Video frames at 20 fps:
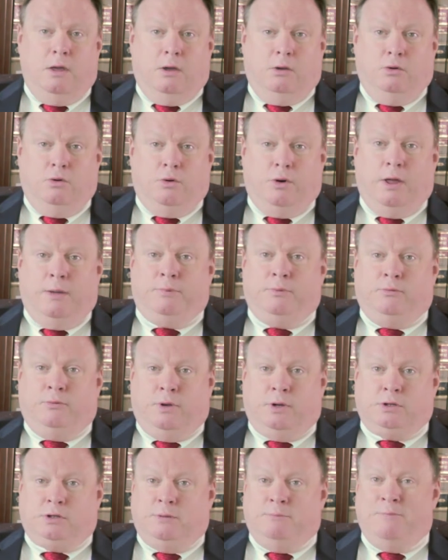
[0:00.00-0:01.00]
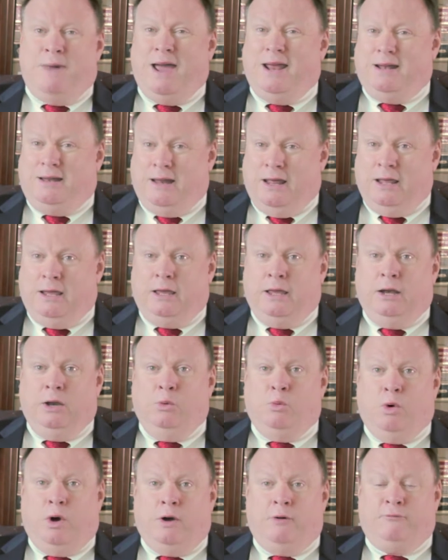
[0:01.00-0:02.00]
your deposition might take
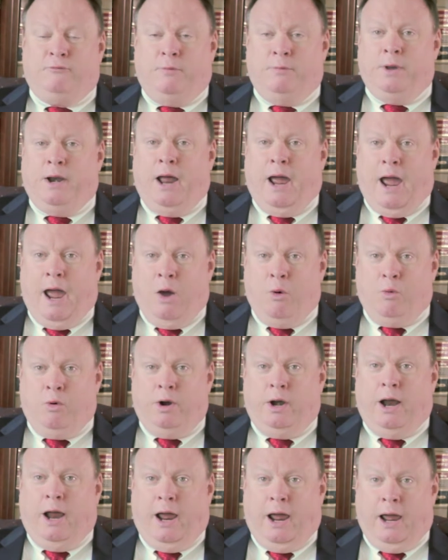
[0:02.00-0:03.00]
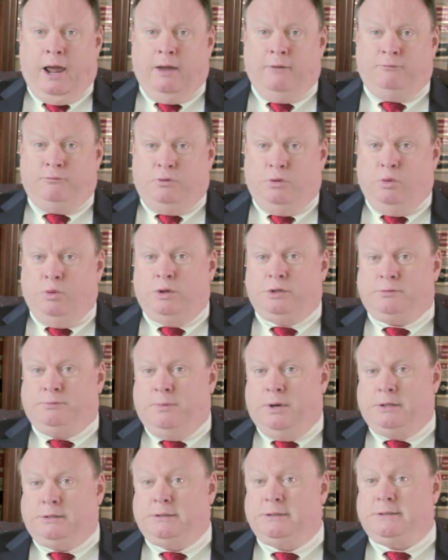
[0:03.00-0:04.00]
anywhere from an hour and a half to as
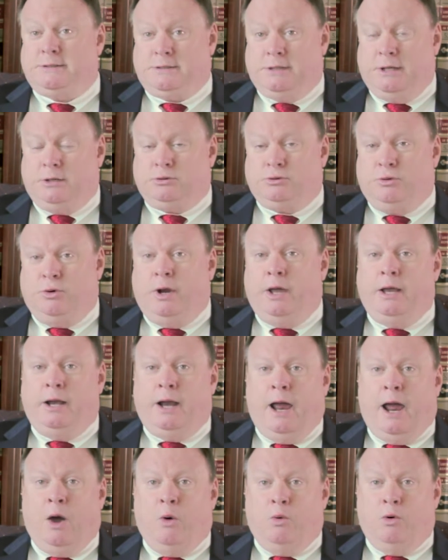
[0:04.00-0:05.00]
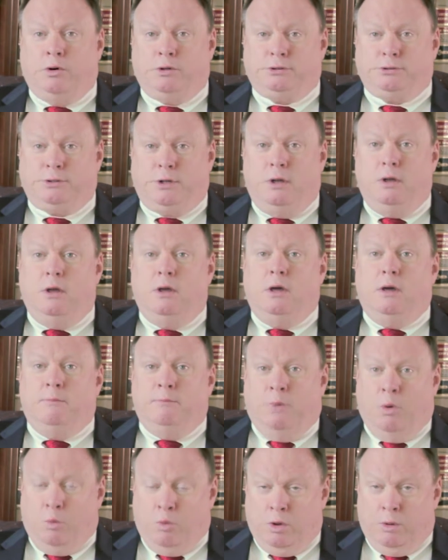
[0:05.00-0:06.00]
much as 6 or 8 hours,
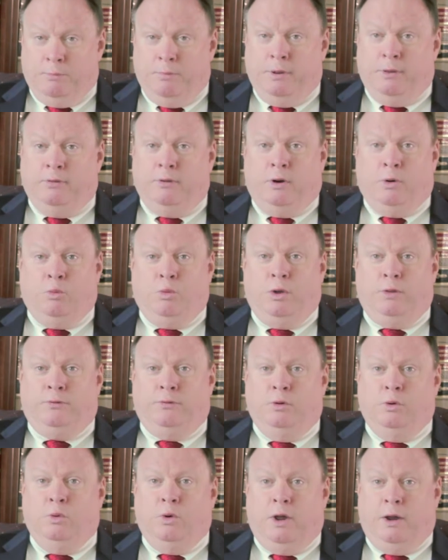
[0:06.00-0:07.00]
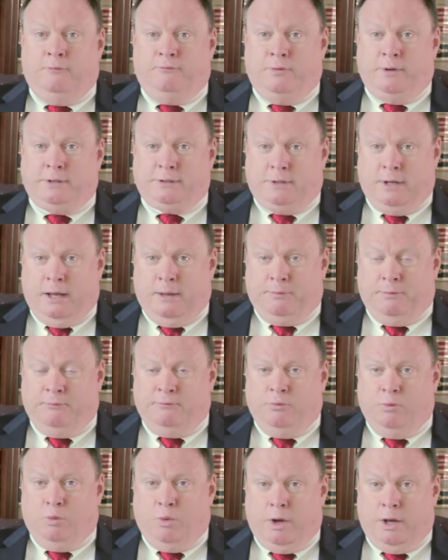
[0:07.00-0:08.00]
but we'll be there with you every step
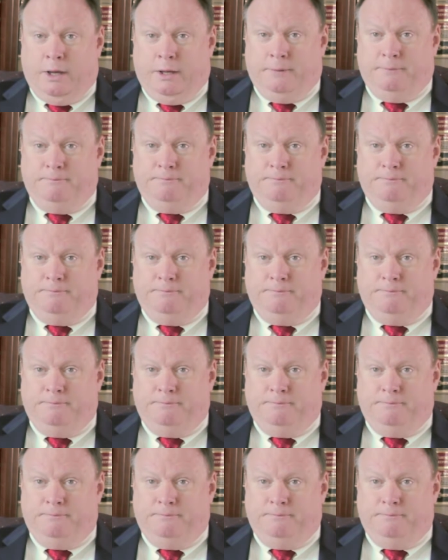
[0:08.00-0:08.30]
of the way.